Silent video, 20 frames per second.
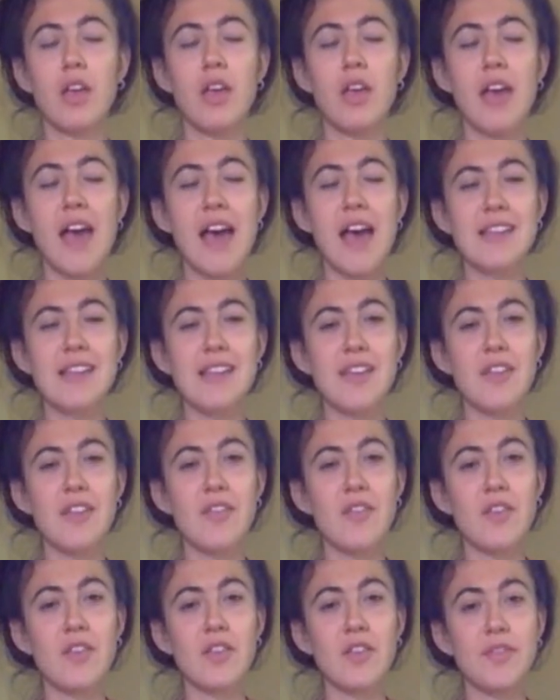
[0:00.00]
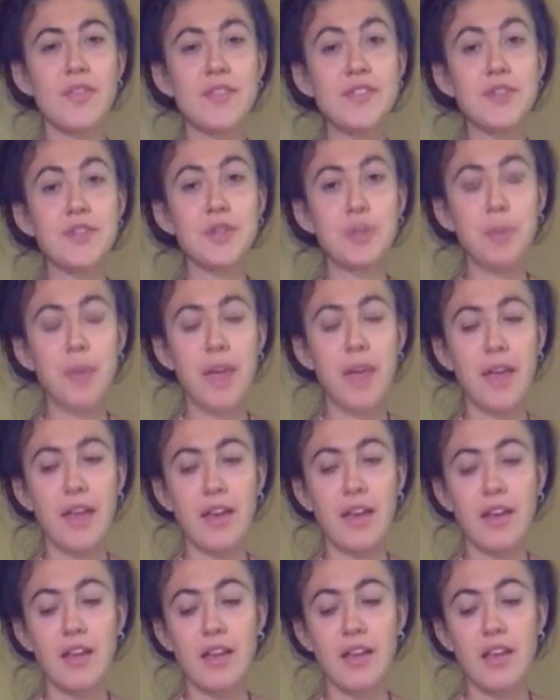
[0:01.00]
as I feel the physical
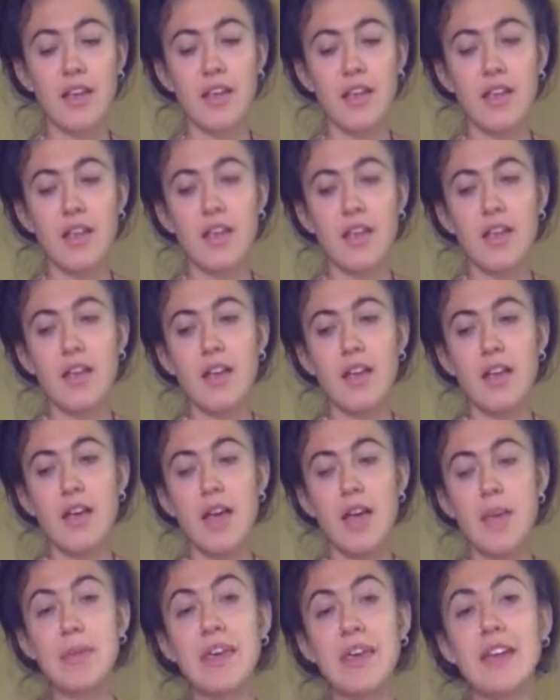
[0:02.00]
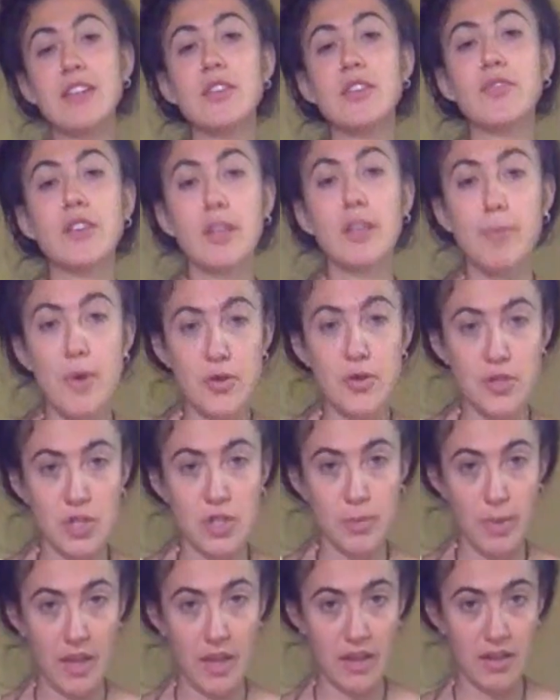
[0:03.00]
pain, I begin to feel
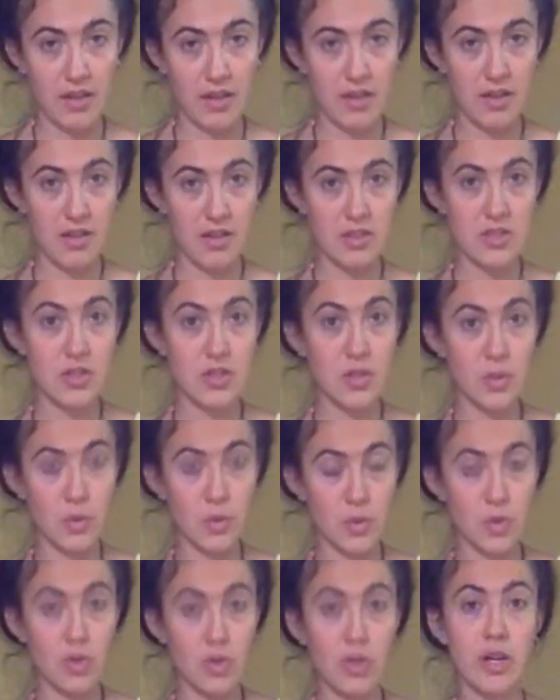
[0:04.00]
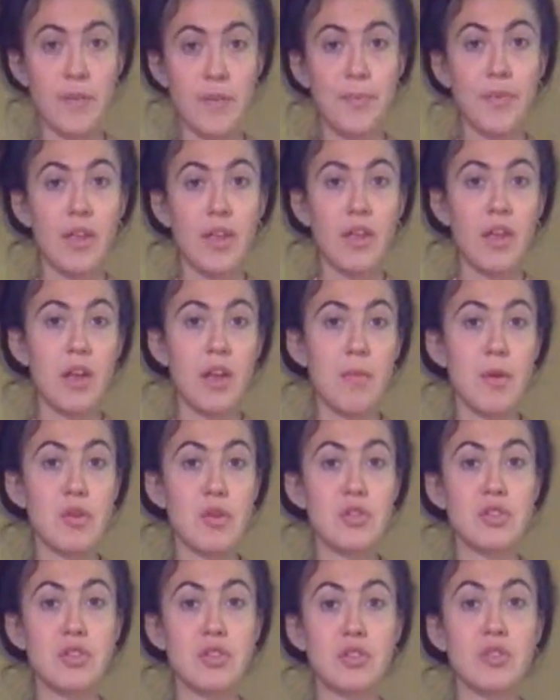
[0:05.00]
emotional pain too, or
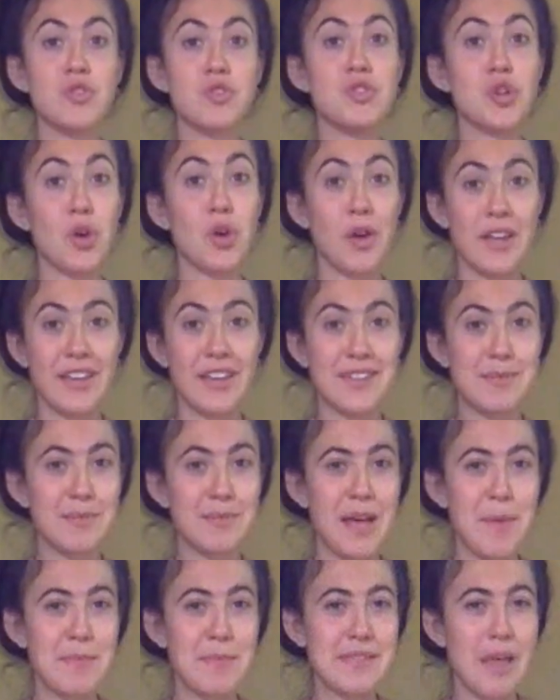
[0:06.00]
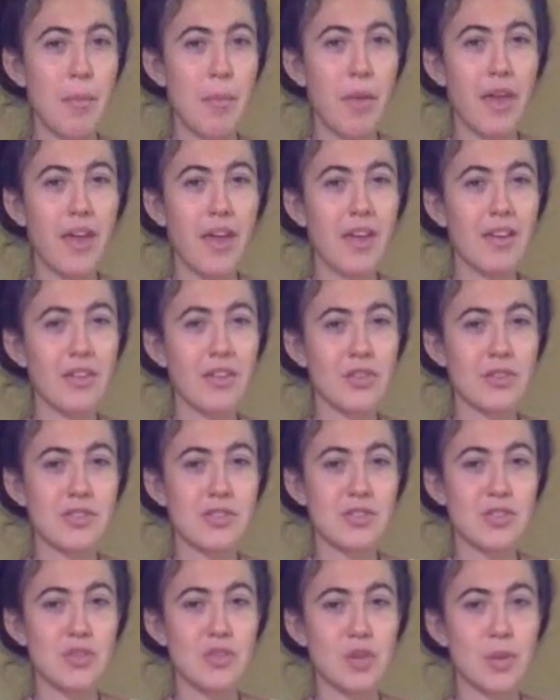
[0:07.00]
emotional joy. Sometimes that pain
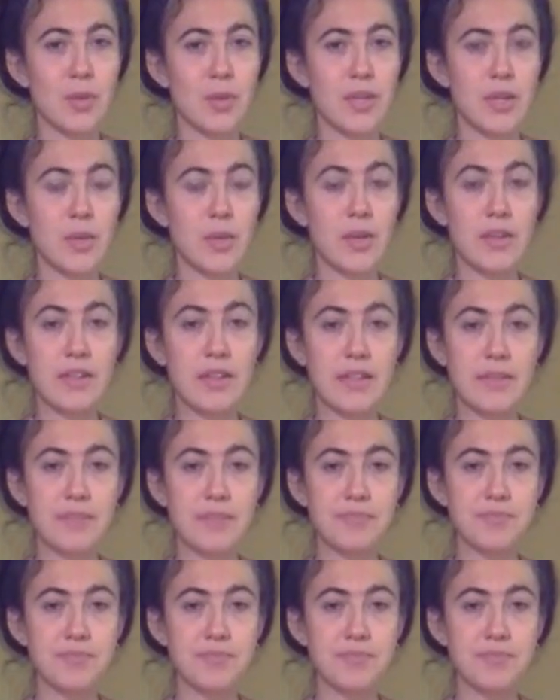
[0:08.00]
turns to joy really quickly.